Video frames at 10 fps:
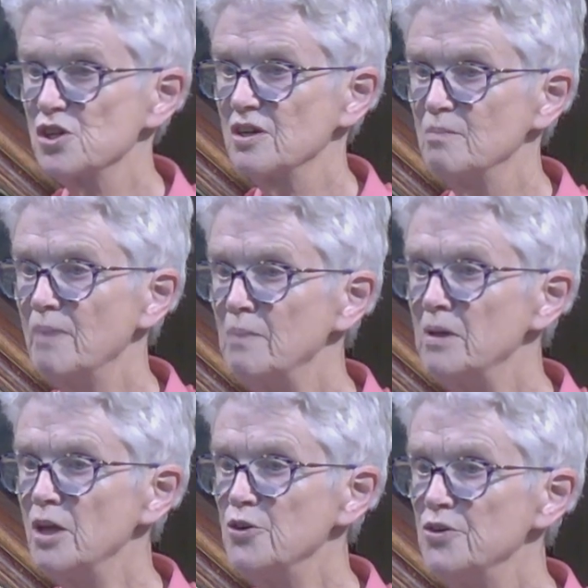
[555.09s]

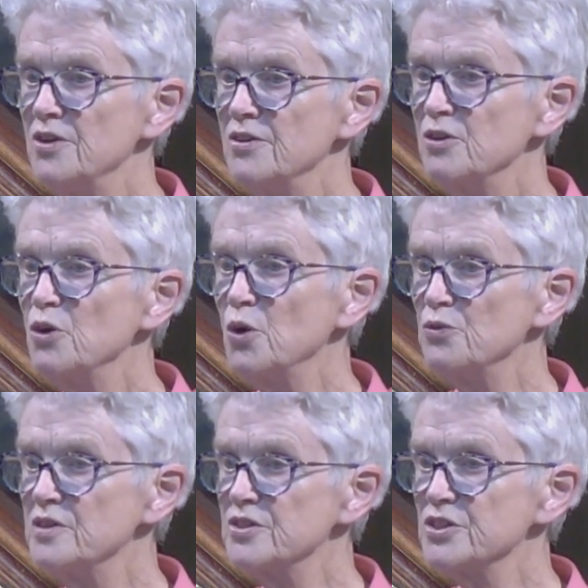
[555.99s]
Babylonian god this
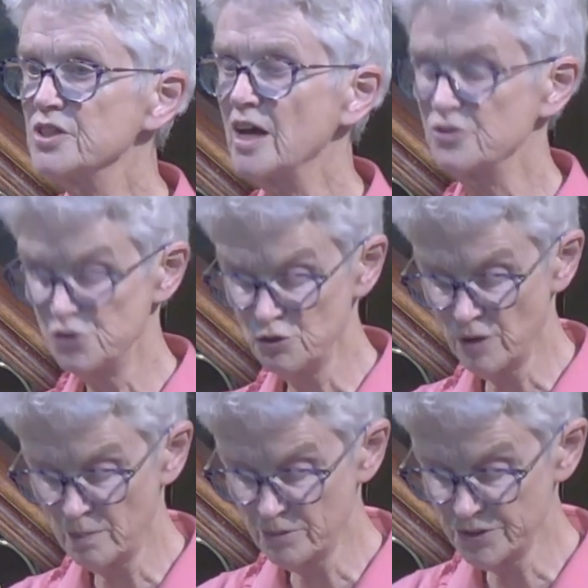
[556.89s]
statue
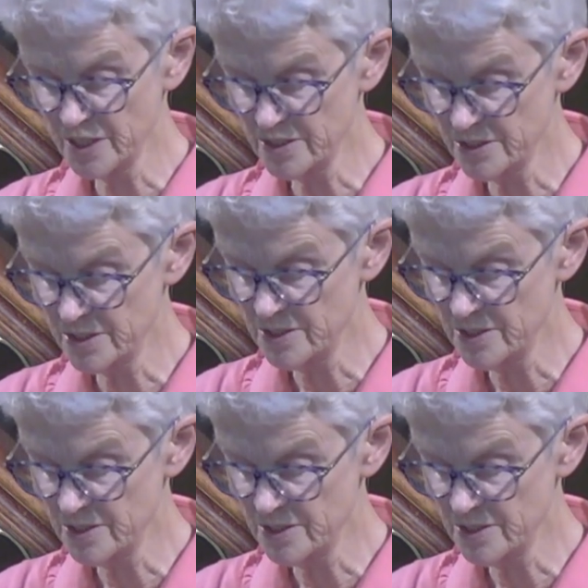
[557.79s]
represented,